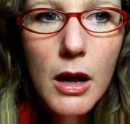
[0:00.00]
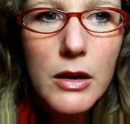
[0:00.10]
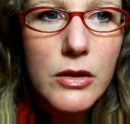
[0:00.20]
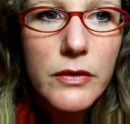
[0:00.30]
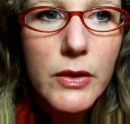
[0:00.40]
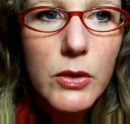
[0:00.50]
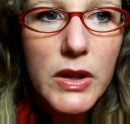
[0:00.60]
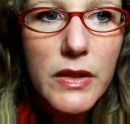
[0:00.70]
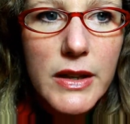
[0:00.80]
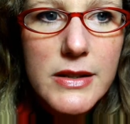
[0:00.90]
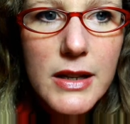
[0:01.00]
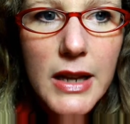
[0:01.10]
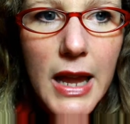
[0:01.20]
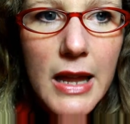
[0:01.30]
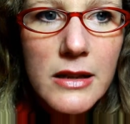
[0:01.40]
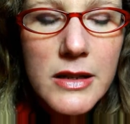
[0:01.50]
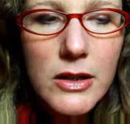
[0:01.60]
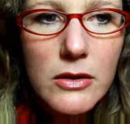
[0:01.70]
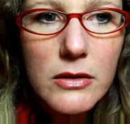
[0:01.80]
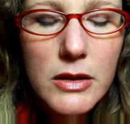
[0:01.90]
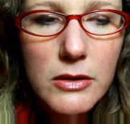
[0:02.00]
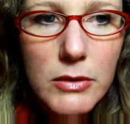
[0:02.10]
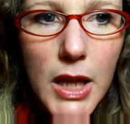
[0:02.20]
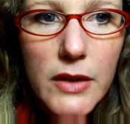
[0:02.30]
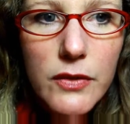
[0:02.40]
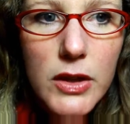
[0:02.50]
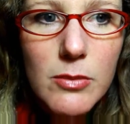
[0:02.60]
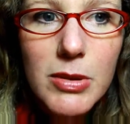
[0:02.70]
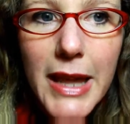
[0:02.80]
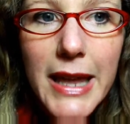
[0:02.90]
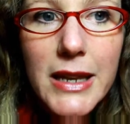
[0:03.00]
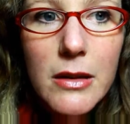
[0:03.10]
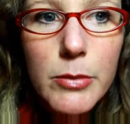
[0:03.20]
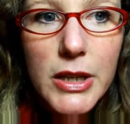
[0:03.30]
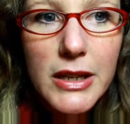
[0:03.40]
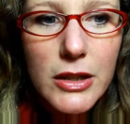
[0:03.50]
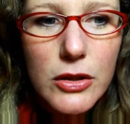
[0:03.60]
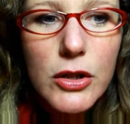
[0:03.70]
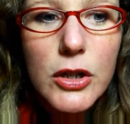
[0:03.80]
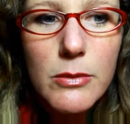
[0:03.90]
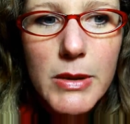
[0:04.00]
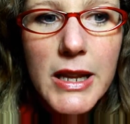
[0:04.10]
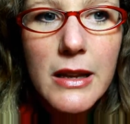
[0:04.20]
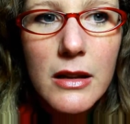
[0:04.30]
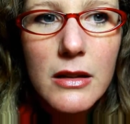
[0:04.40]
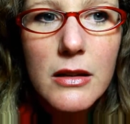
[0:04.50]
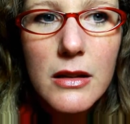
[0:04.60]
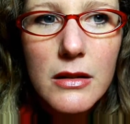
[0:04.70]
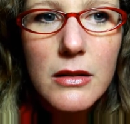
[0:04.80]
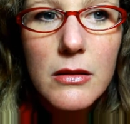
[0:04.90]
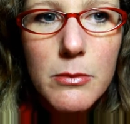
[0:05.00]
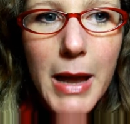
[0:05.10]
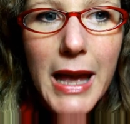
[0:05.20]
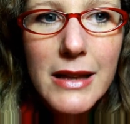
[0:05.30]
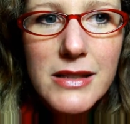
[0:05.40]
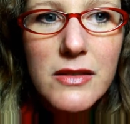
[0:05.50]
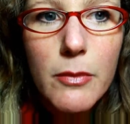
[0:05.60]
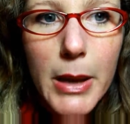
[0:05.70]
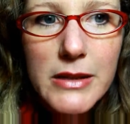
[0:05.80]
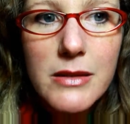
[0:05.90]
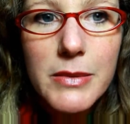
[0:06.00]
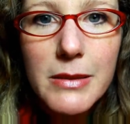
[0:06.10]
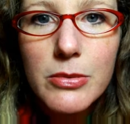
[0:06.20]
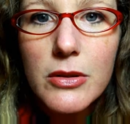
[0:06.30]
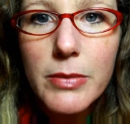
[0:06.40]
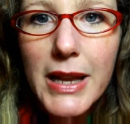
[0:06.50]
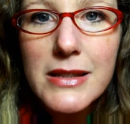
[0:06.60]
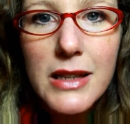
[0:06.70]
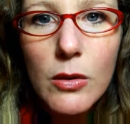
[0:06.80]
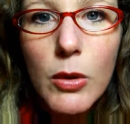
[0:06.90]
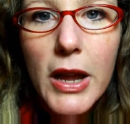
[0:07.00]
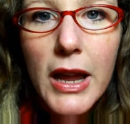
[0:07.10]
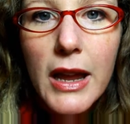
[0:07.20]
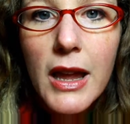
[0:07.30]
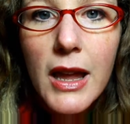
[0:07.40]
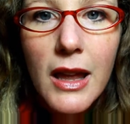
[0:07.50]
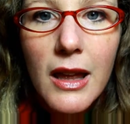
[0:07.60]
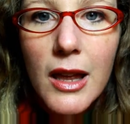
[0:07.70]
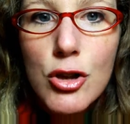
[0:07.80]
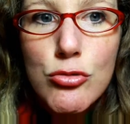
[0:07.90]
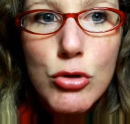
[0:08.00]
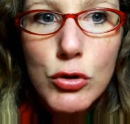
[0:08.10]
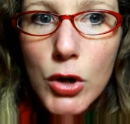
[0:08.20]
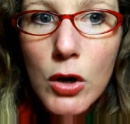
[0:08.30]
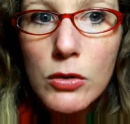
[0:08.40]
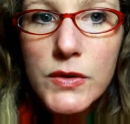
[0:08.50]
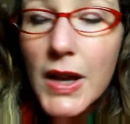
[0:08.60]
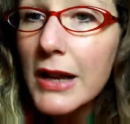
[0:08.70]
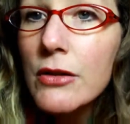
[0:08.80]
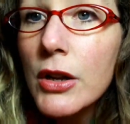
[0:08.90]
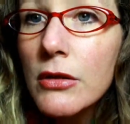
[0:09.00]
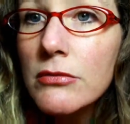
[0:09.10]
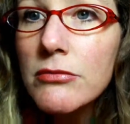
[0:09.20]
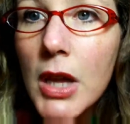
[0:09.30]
I don't know if I really think it's going to end here, you know, life on the planet, but it, there could be uh, massive amounts of people passing away. Who knows? I don't know.